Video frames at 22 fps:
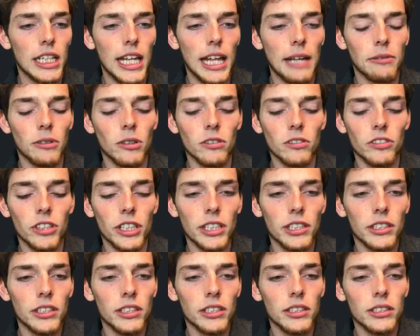And we'll
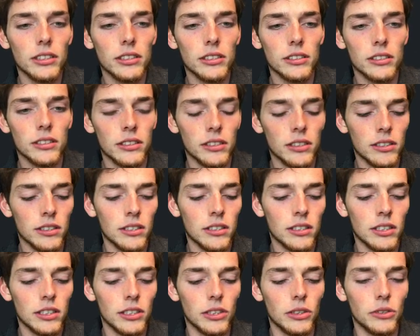render
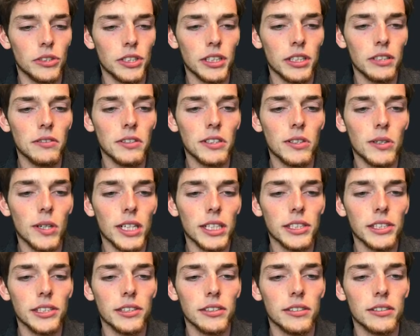using the
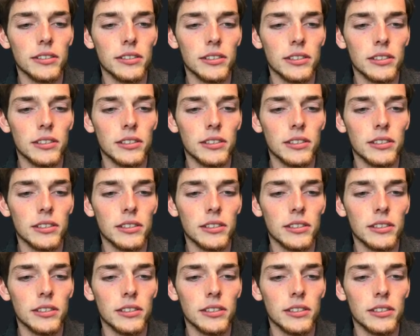request.